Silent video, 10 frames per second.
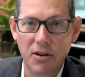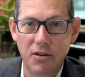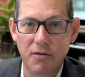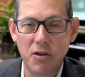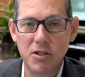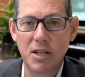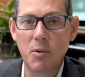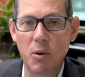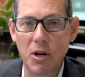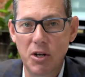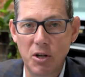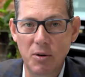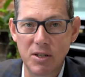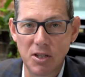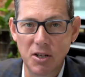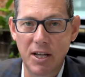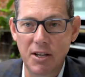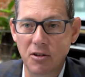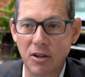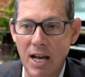First thing we want to do is look at
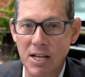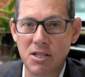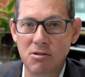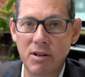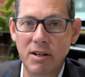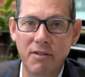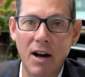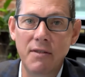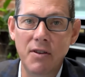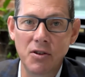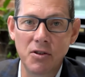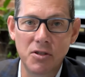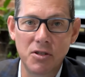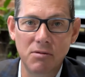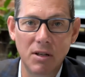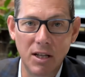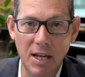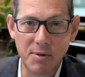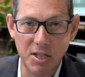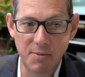your last 3 to 5 years
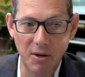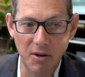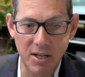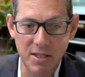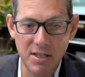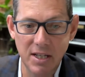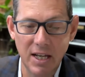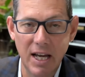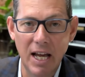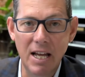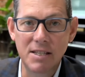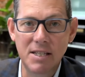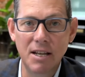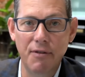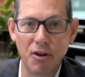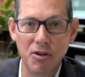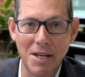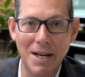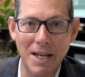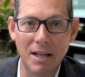claims experience and see if there's
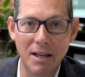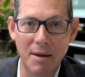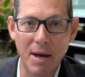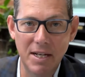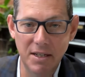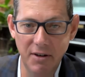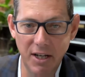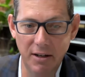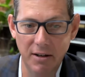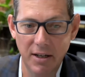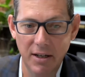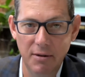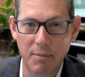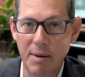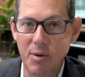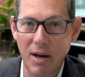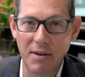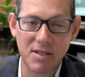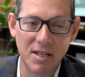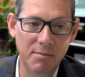any claim activity. Maybe you have
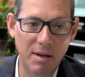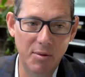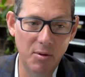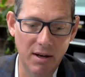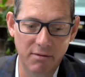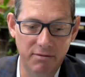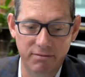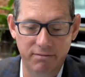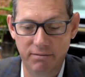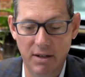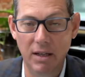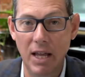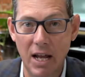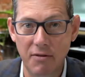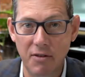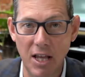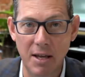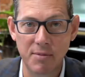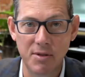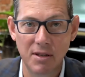some, maybe you have a lot of
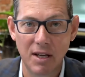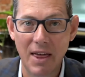claims.